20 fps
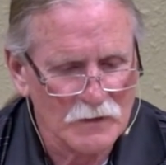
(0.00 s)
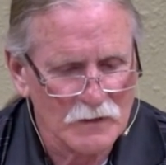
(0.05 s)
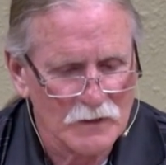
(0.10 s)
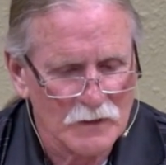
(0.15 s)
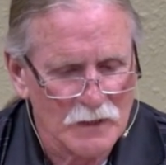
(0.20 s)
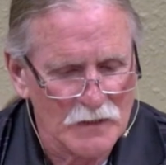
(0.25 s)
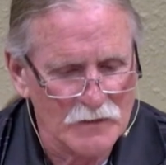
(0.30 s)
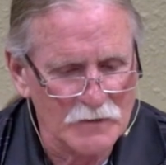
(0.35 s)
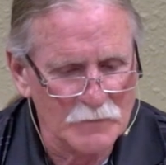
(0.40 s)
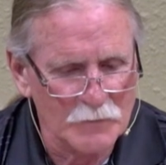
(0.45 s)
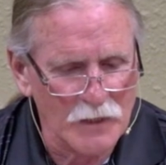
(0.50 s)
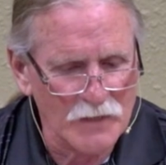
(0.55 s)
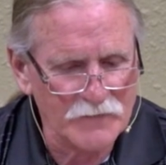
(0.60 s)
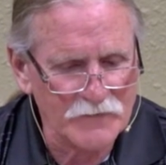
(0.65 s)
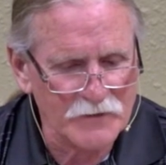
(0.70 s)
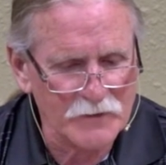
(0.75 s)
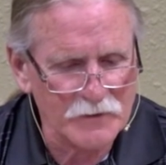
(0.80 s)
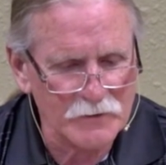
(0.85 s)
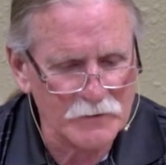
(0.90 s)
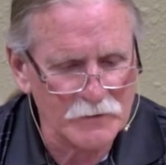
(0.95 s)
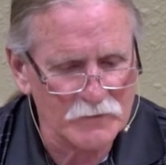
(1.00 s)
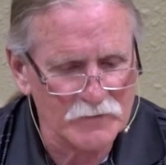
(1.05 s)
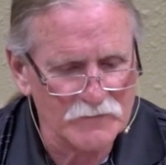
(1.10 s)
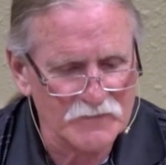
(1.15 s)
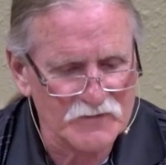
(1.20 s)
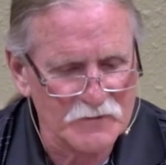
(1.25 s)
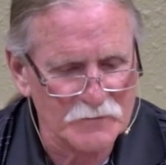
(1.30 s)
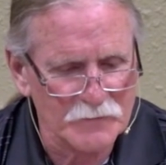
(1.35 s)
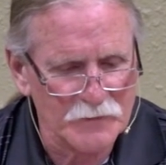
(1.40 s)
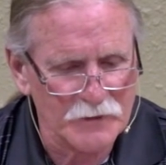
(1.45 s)
And he bought the hill of
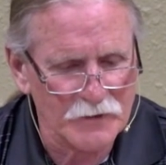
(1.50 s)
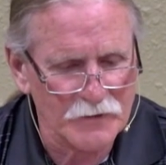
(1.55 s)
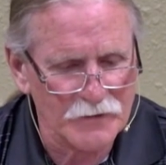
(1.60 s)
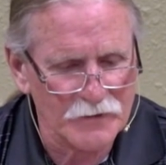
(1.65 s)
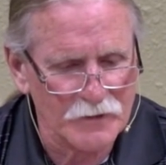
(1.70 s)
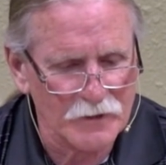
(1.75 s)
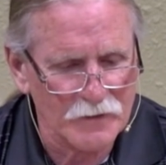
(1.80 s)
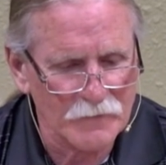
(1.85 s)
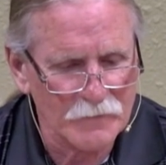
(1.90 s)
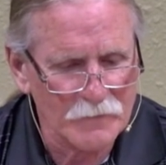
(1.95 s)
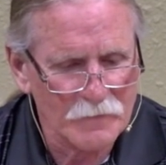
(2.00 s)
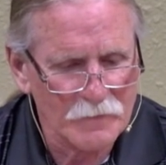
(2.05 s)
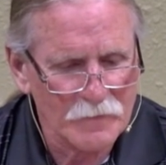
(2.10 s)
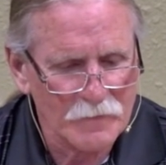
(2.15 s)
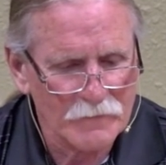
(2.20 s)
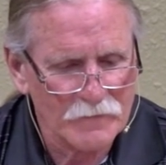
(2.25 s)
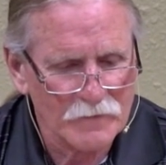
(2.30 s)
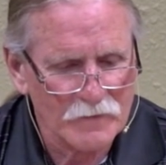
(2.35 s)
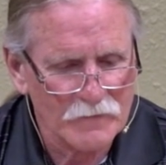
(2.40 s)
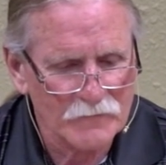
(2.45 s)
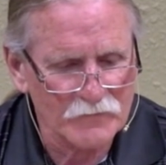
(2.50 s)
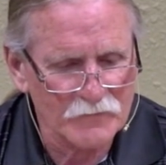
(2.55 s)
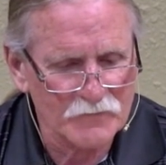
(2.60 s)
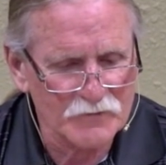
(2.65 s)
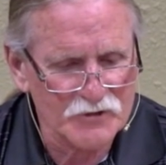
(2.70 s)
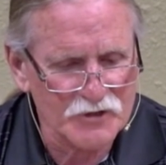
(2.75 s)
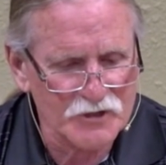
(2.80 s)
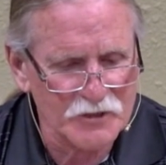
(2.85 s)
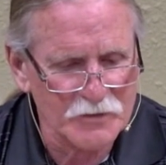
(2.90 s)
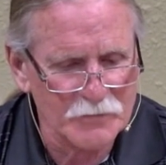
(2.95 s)
Samaria from
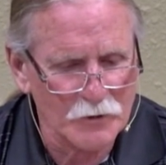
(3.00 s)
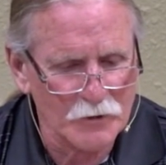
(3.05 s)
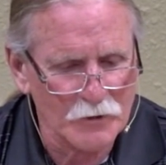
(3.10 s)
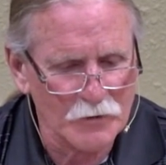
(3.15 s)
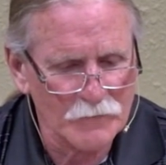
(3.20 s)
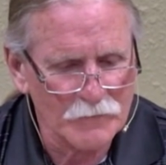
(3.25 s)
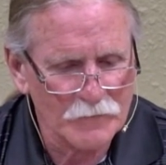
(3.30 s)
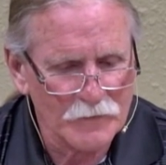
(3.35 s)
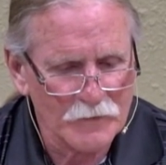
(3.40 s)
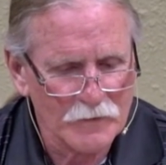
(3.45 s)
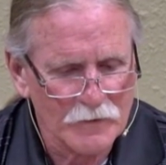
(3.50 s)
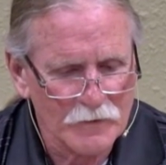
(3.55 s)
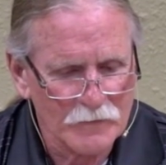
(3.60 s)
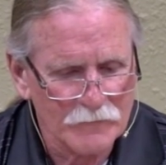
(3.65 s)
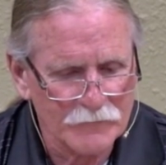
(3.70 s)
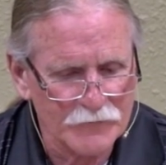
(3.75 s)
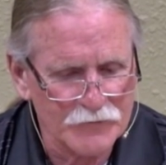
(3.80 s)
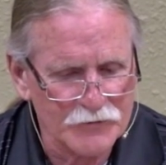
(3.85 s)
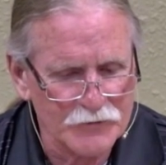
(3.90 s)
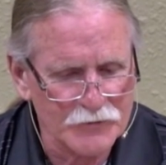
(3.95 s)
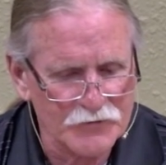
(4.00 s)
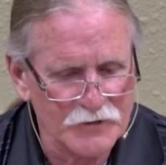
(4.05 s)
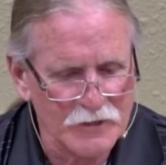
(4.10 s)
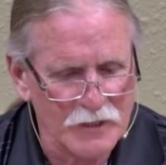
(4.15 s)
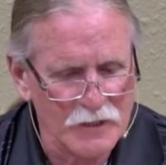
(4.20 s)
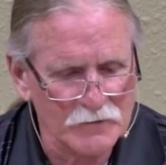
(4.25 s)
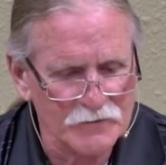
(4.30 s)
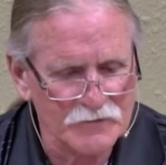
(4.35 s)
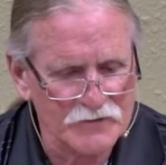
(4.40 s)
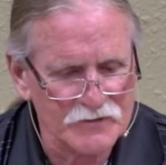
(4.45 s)
Shemer for two
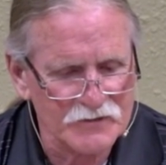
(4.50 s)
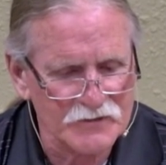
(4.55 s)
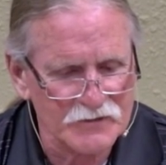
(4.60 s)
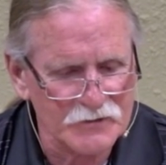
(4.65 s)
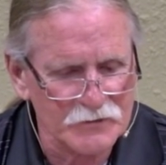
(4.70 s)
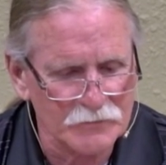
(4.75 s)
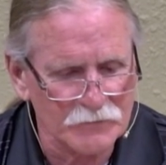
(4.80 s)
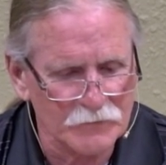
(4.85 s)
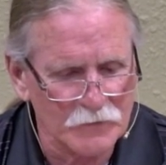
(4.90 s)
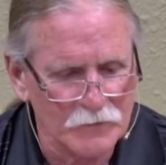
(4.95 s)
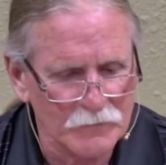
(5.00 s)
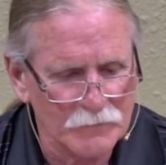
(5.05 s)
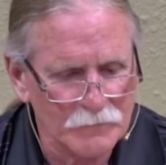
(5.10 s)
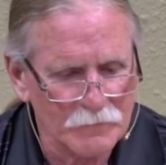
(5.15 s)
talents of silver.